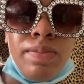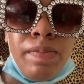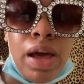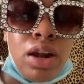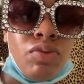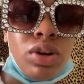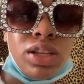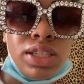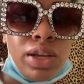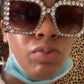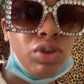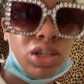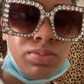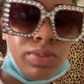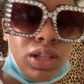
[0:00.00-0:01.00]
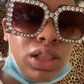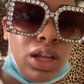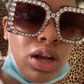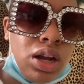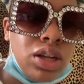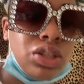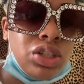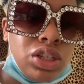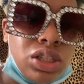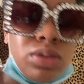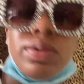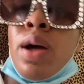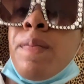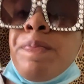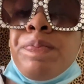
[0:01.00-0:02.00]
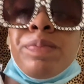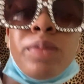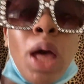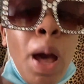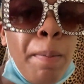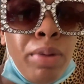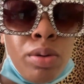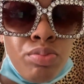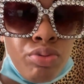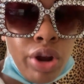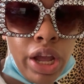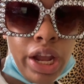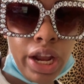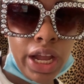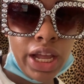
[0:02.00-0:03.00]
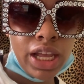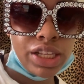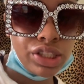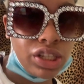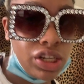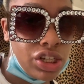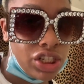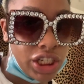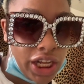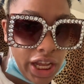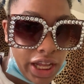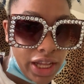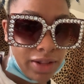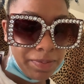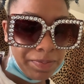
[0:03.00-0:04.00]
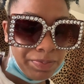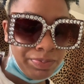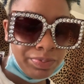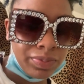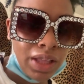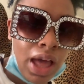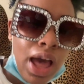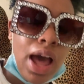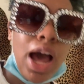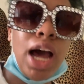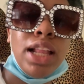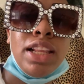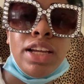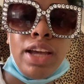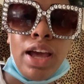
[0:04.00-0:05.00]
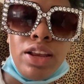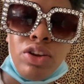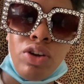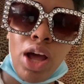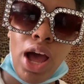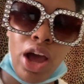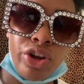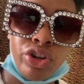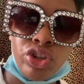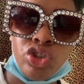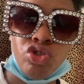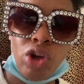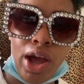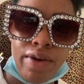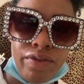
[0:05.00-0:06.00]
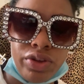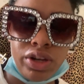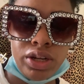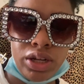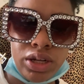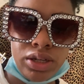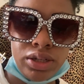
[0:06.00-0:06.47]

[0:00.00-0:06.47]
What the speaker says: I don't want to say wish me luck, just put prayer hands in the chat. I'll let y'all know how the driving